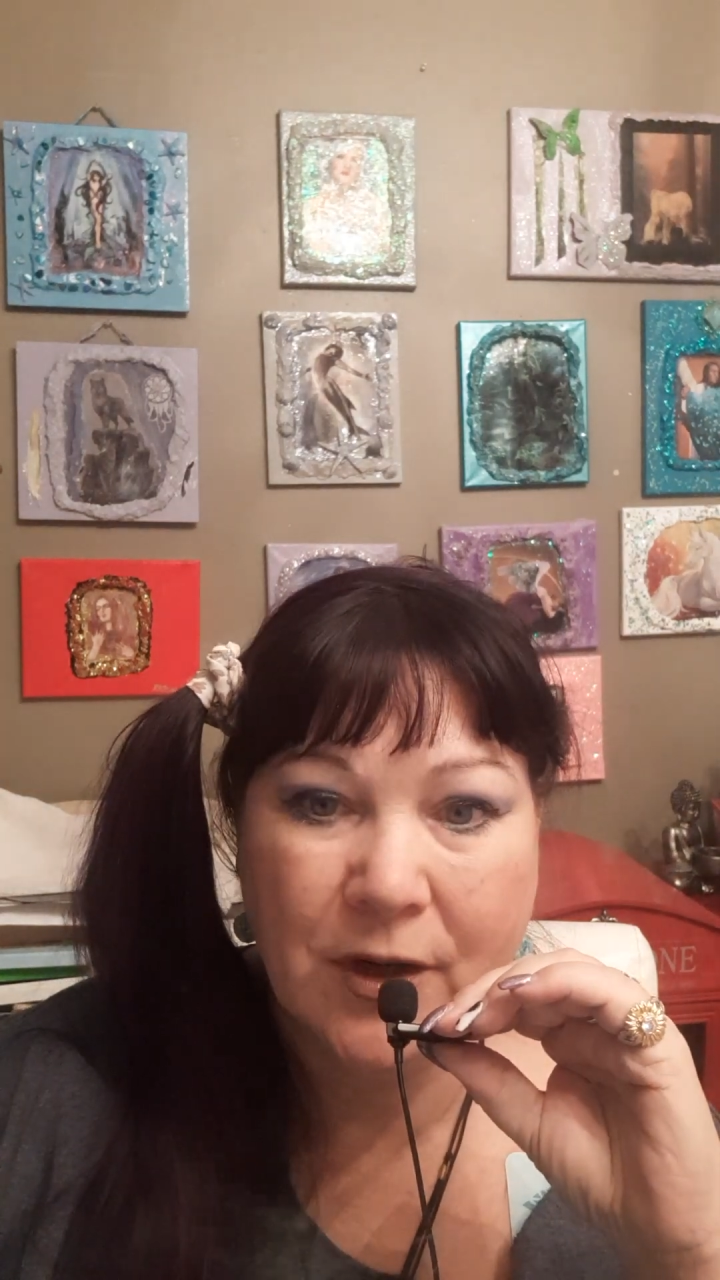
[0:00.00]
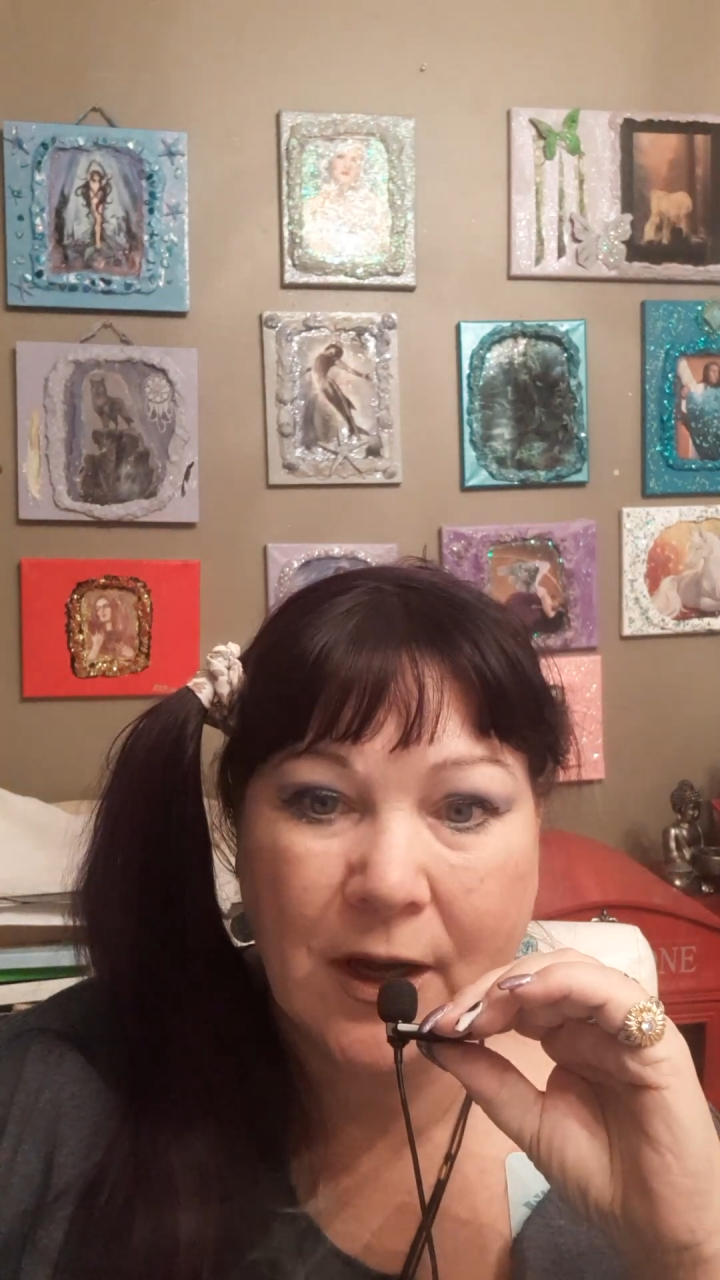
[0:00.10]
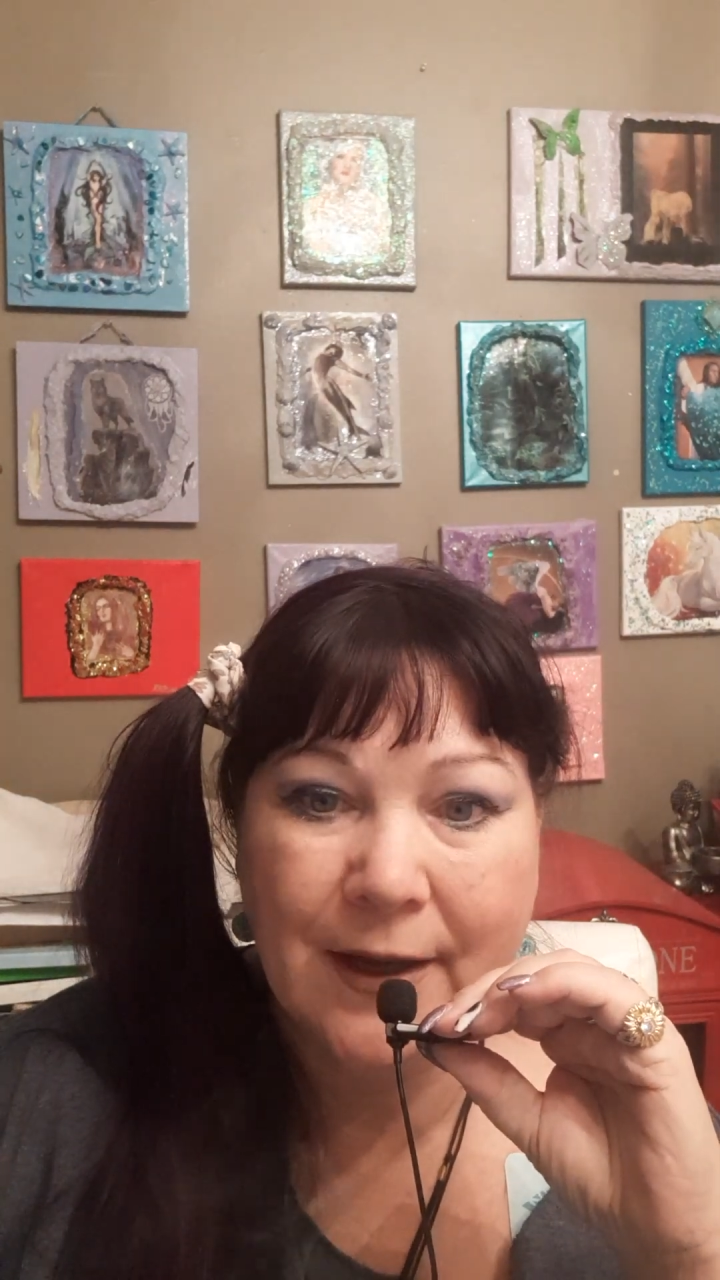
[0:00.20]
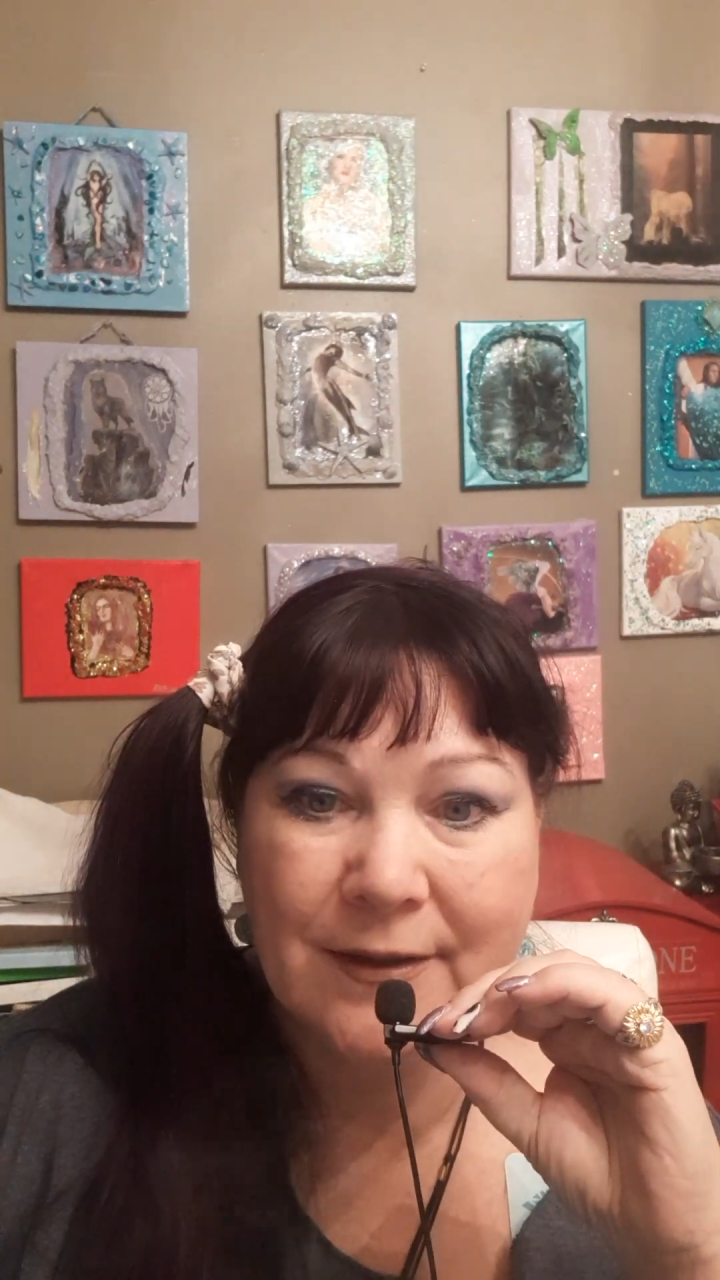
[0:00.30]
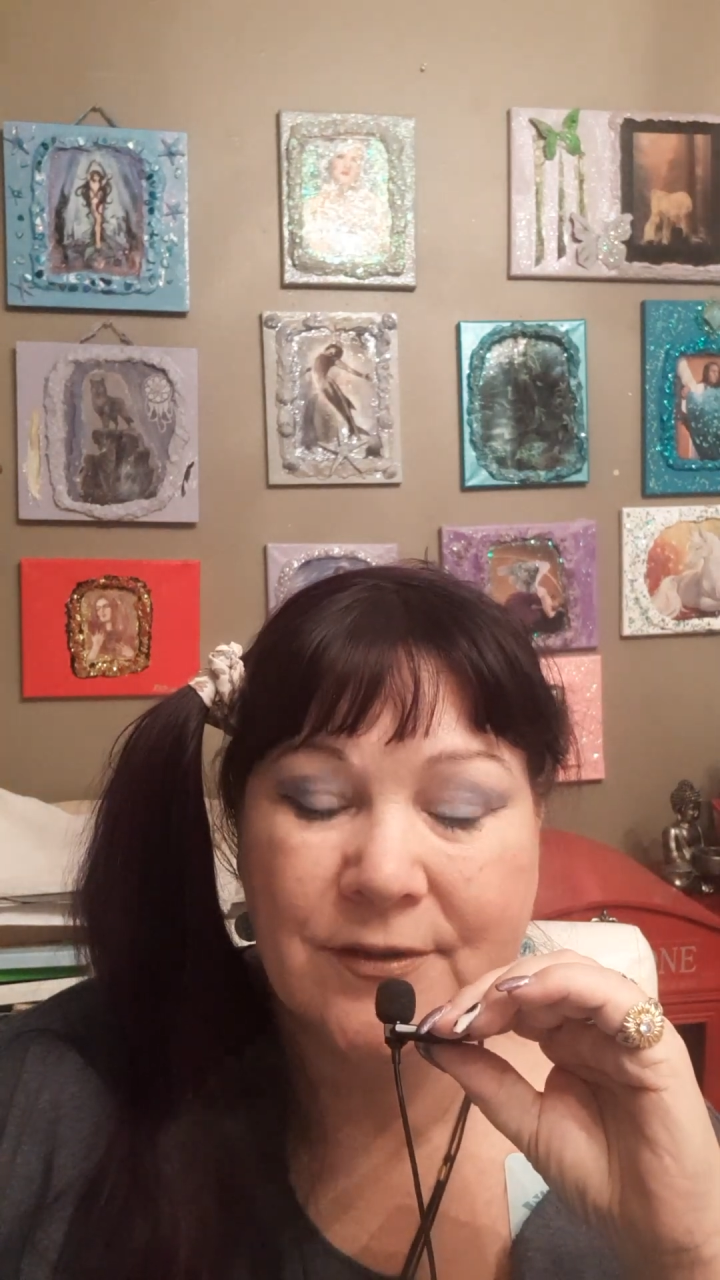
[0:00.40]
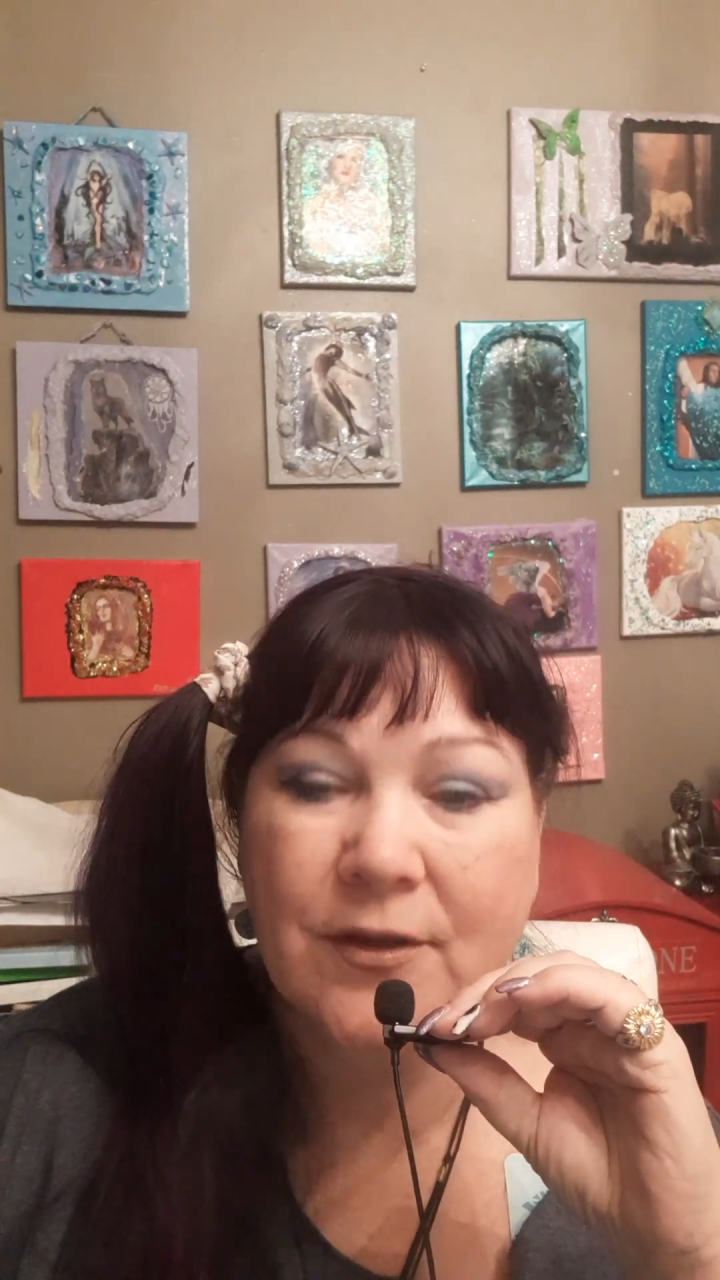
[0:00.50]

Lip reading: guides